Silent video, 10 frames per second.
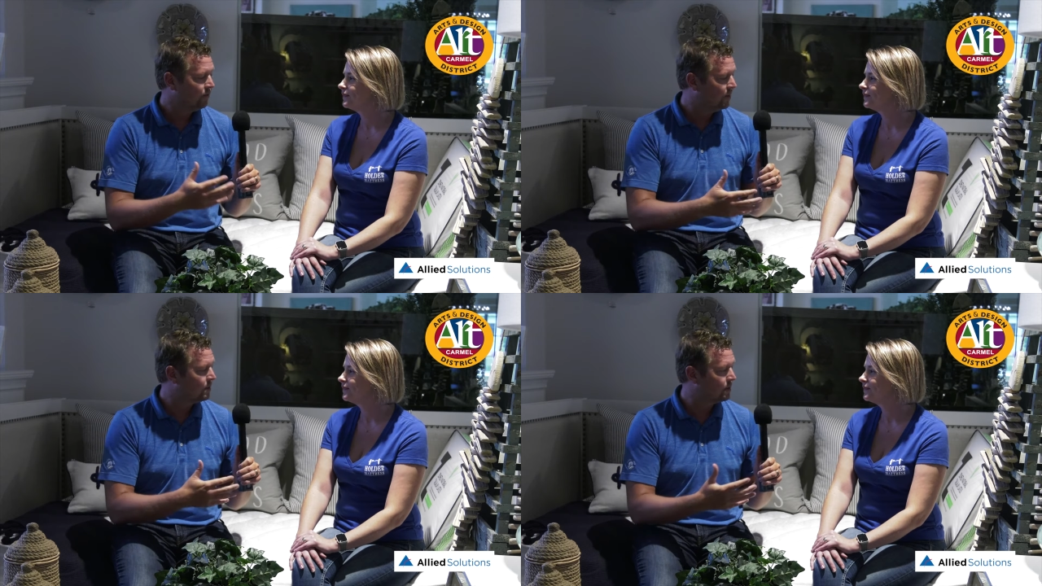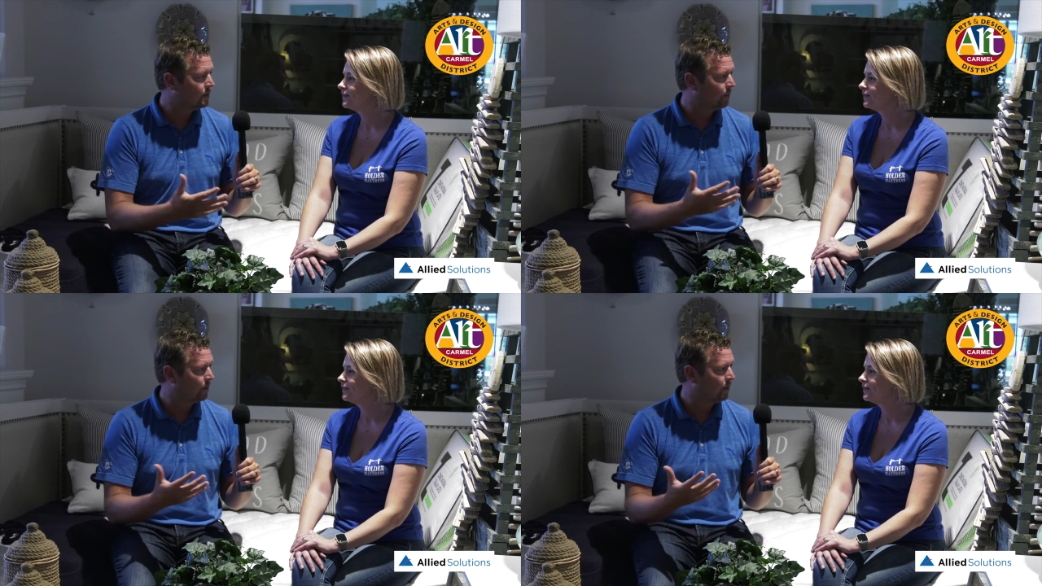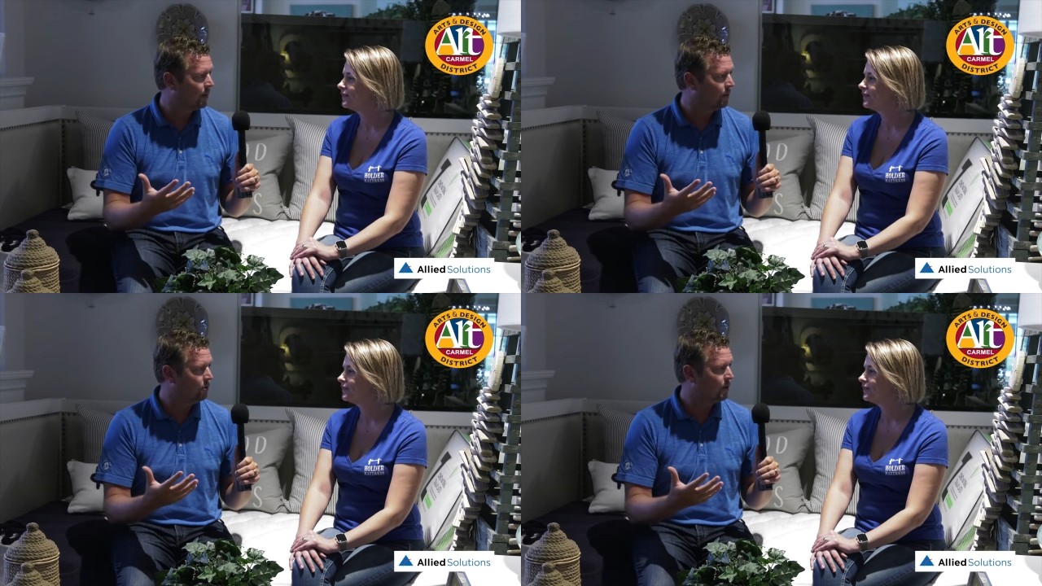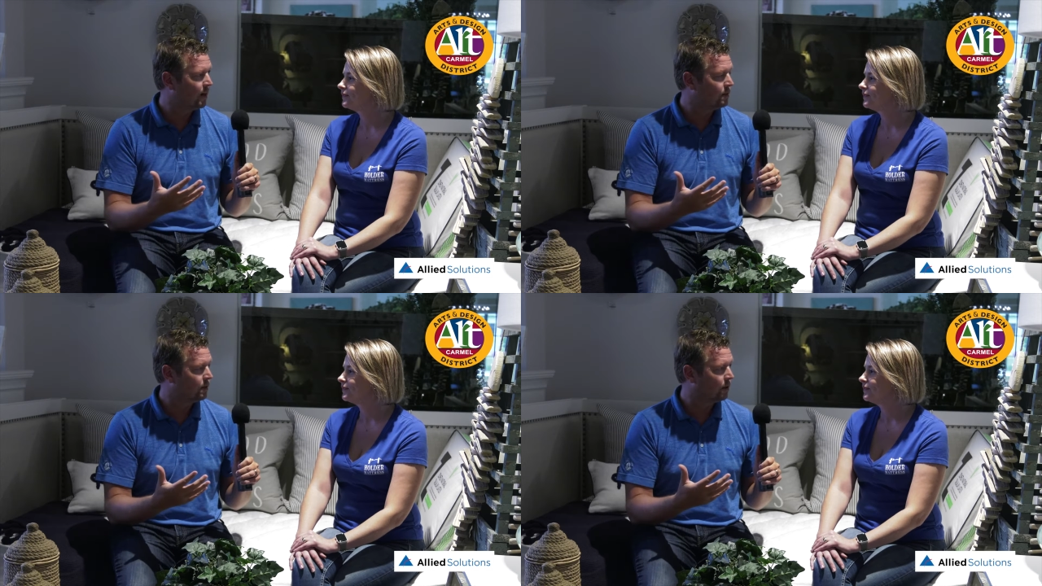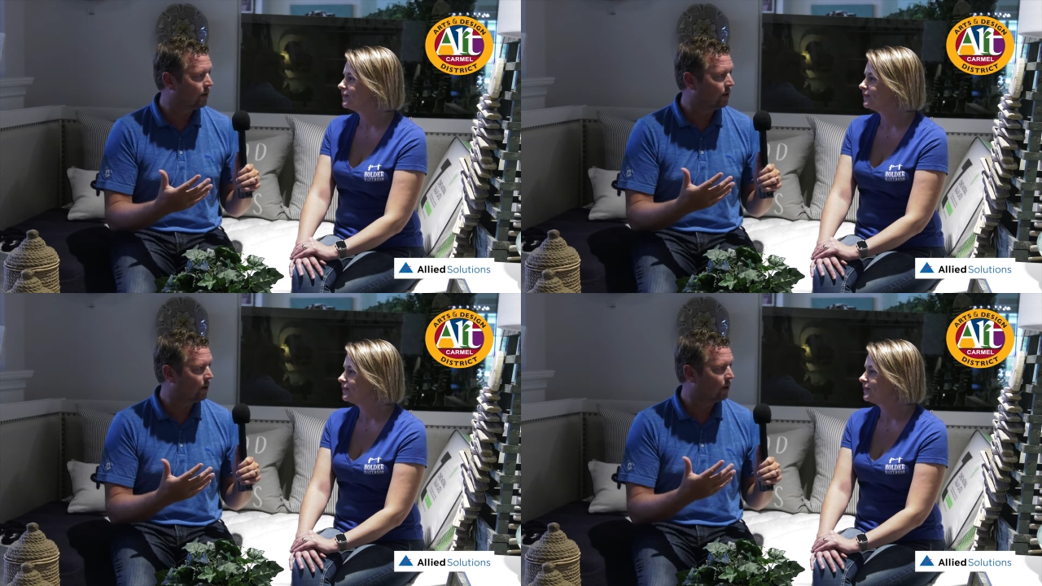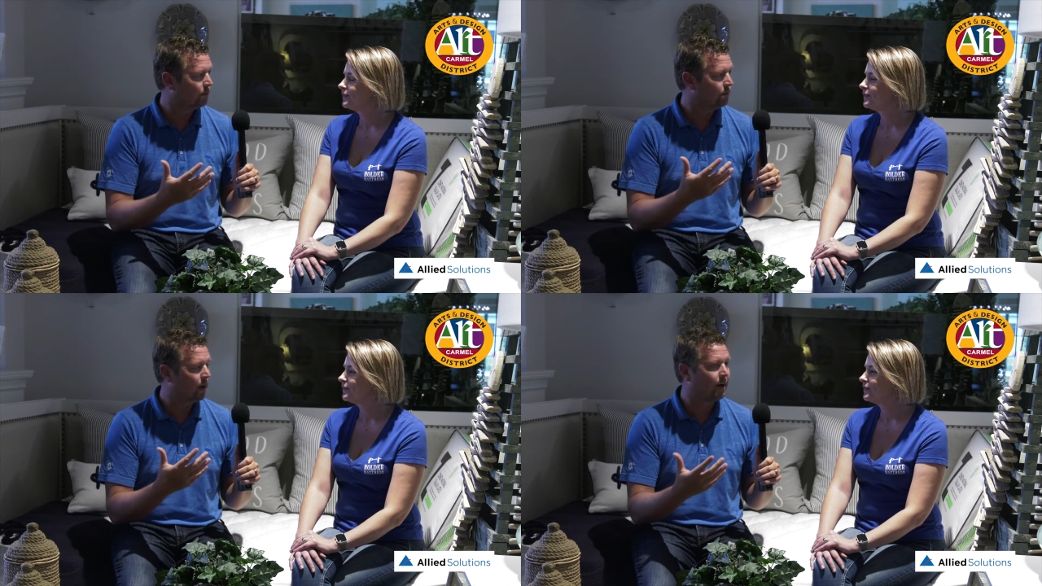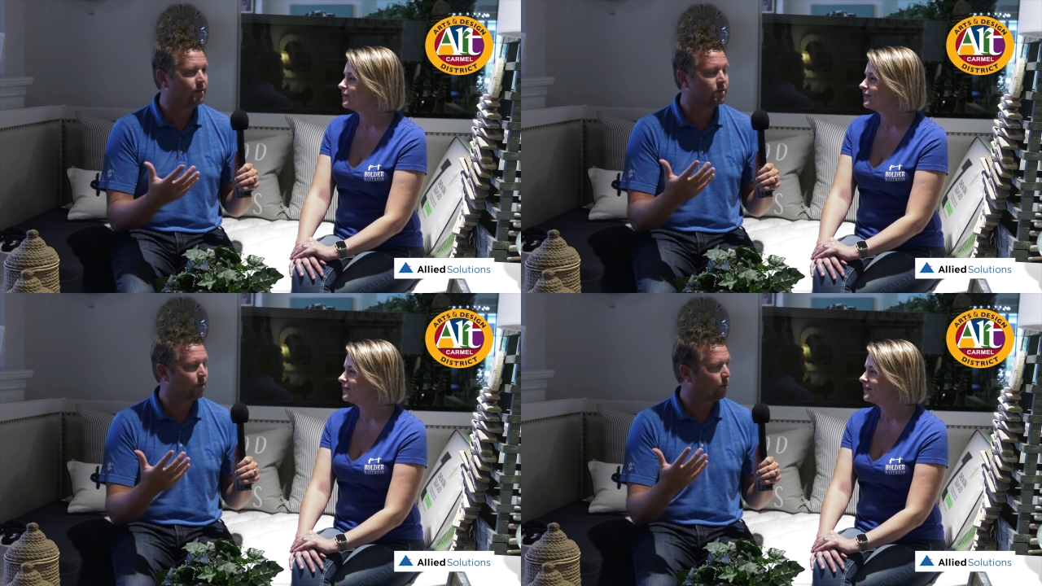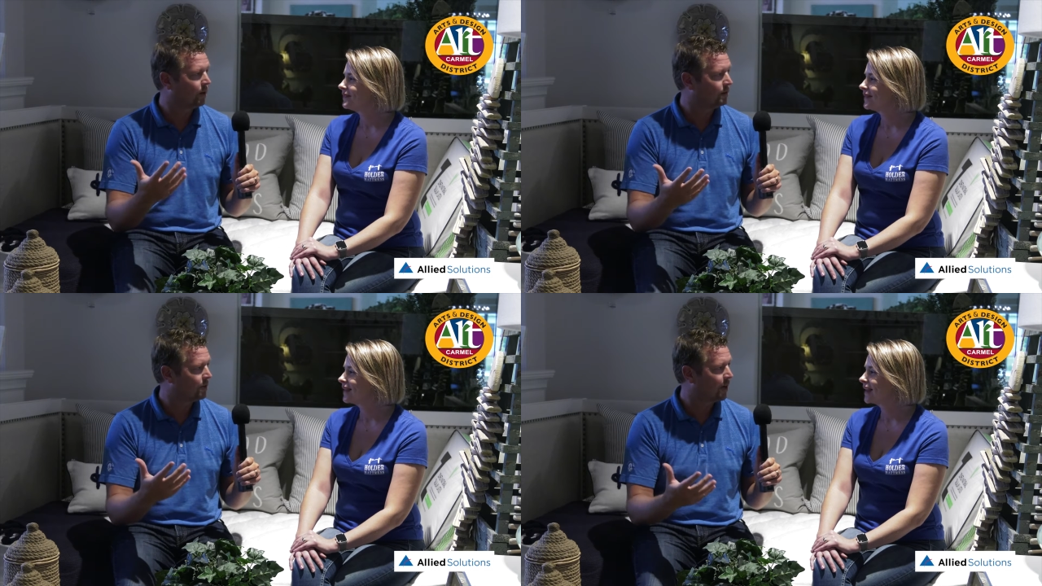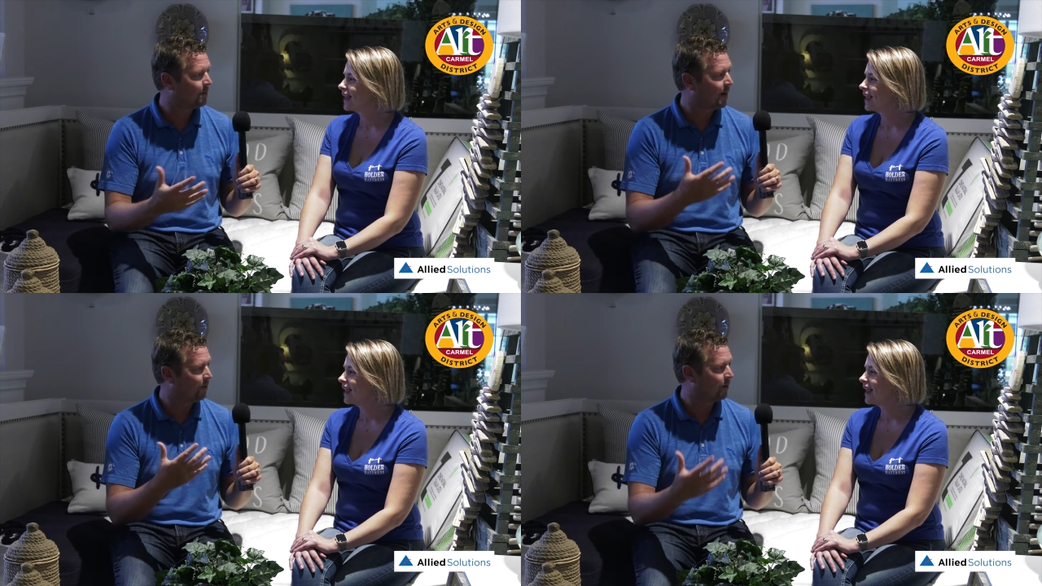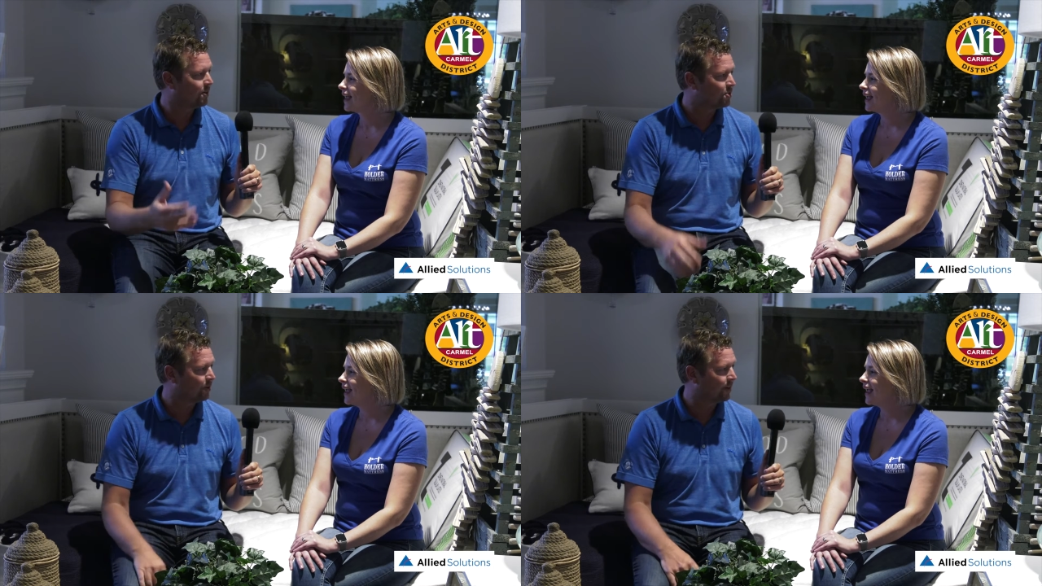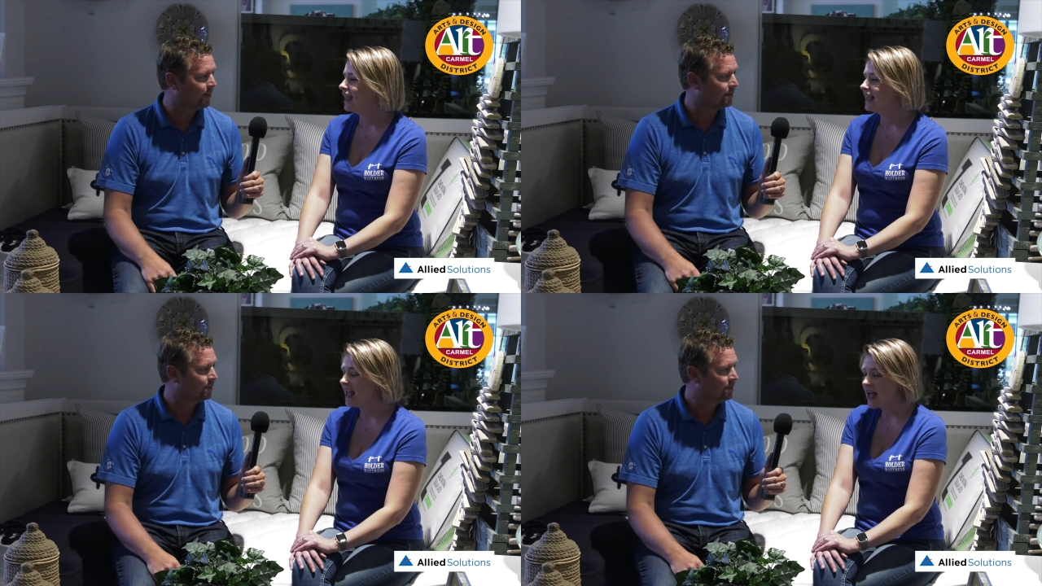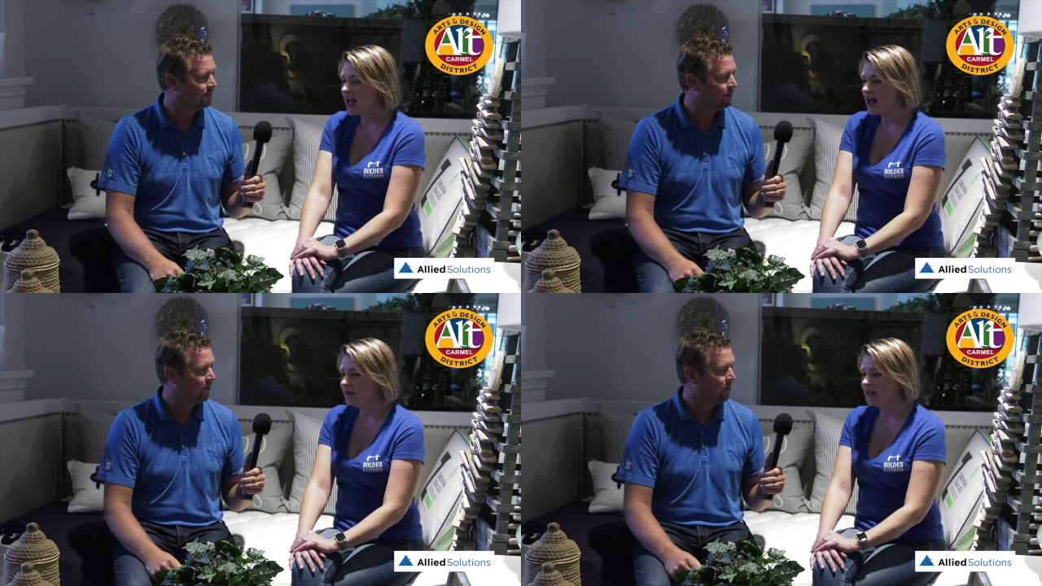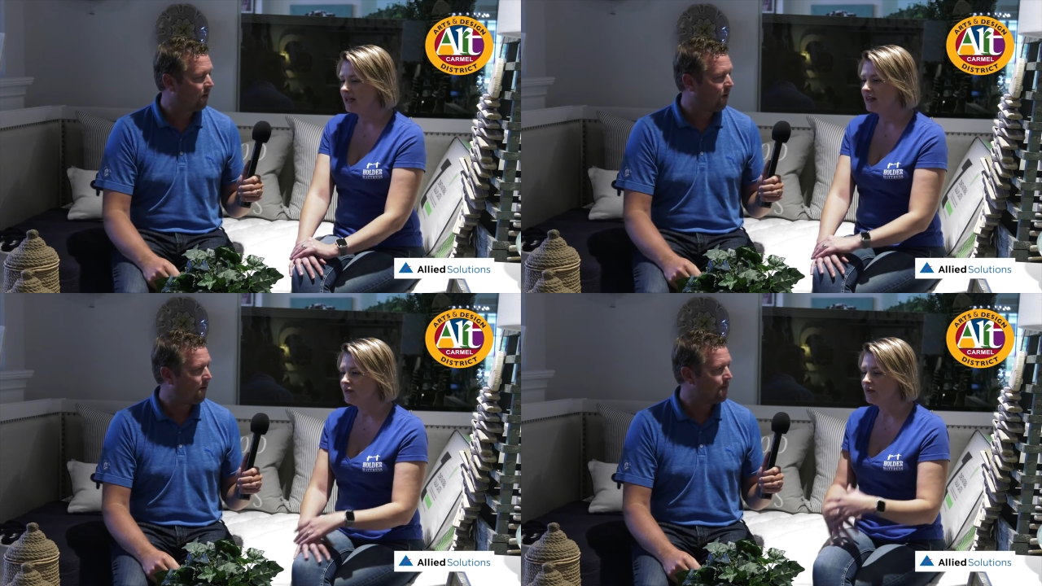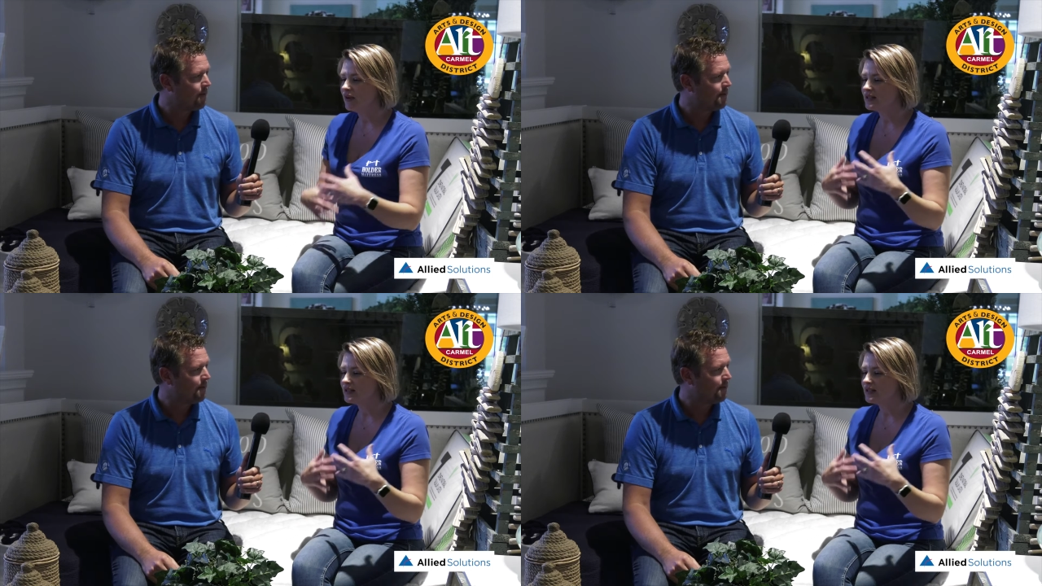Speaker 1: This is something that you guys are, are obviously wanting to talk about, and wanting to showcase.
Speaker 2: Yeah, I mean, I think we've